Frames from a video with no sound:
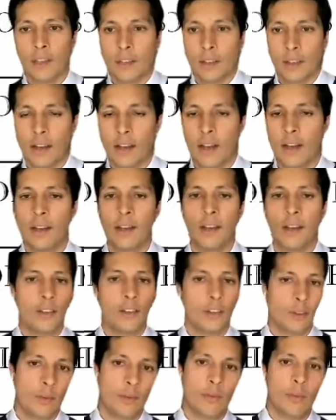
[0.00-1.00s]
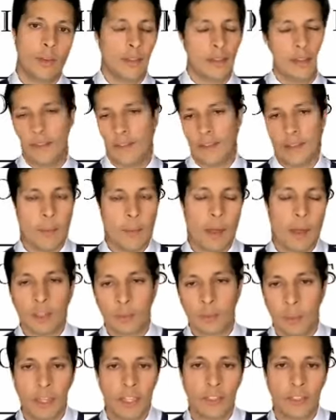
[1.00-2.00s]
am I
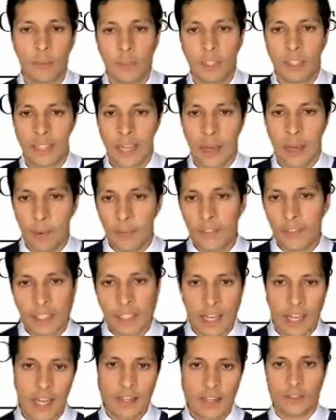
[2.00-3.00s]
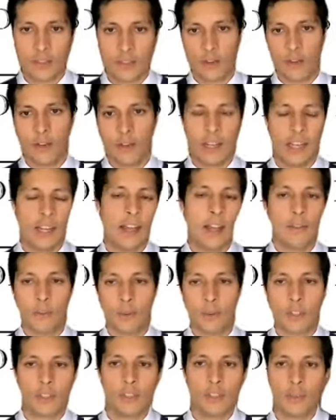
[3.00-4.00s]
spending too much time on this case, or can I
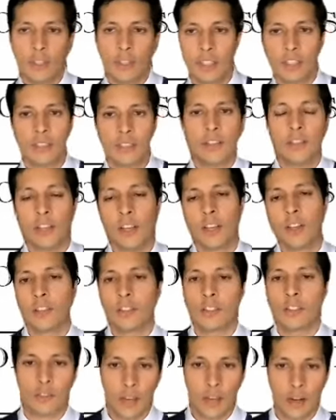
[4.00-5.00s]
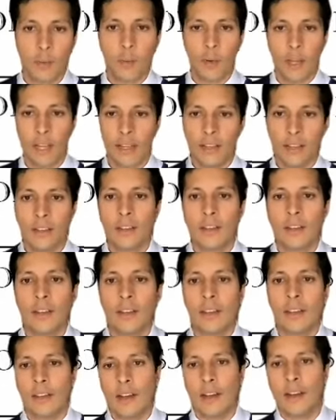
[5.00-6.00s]
afford to do this, that, and the other to try to win?
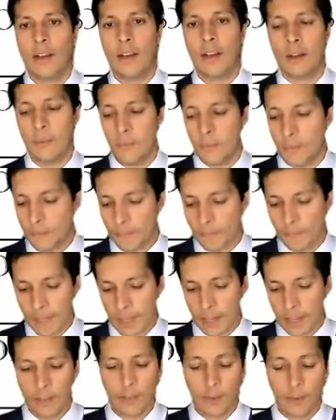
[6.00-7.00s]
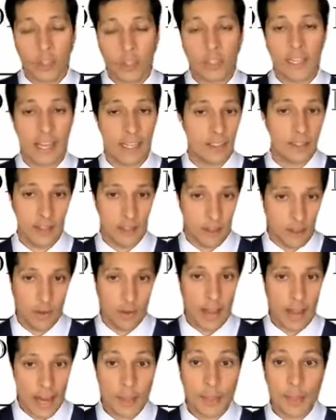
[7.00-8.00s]
And of course, as
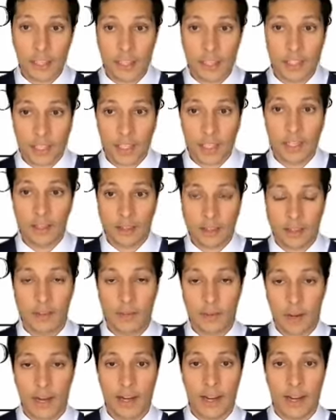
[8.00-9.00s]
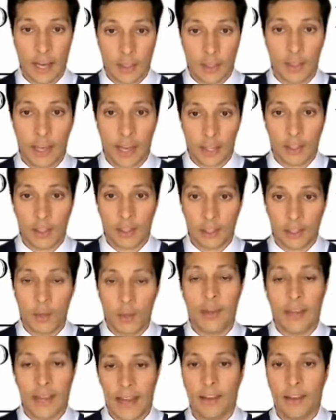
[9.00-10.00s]
ethically, right? Ethically,
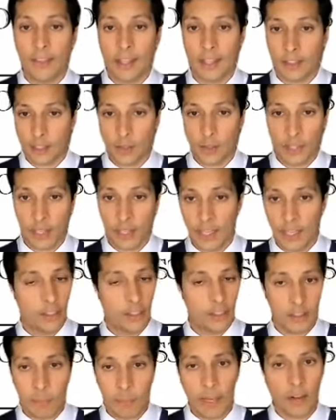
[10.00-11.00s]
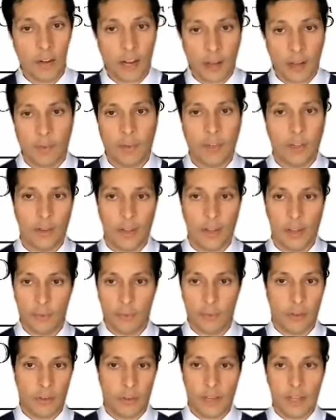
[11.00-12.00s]
we have that duty. It doesn't matter how, if
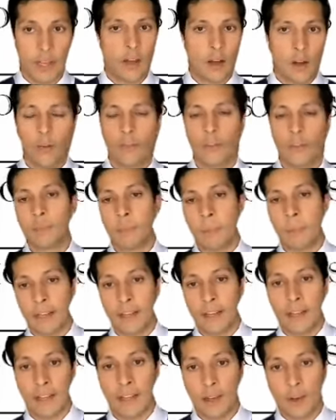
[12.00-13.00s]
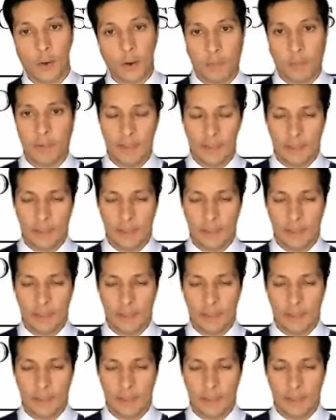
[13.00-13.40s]
we're overspending or,